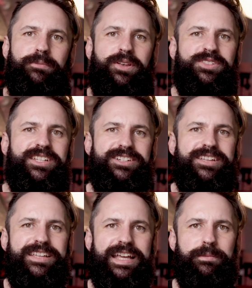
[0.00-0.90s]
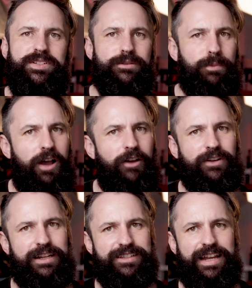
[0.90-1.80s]
by stitching the images
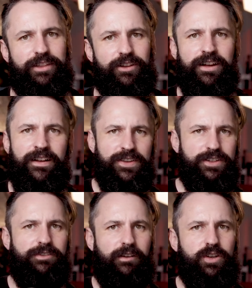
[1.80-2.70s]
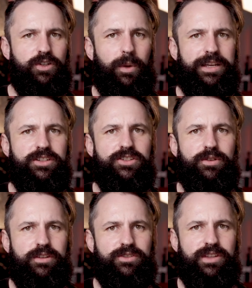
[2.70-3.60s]
perfectly together. It's a very good way to
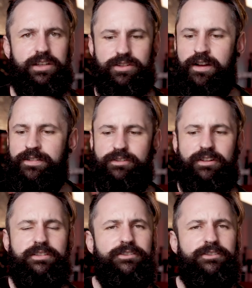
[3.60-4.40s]
do those things. They're very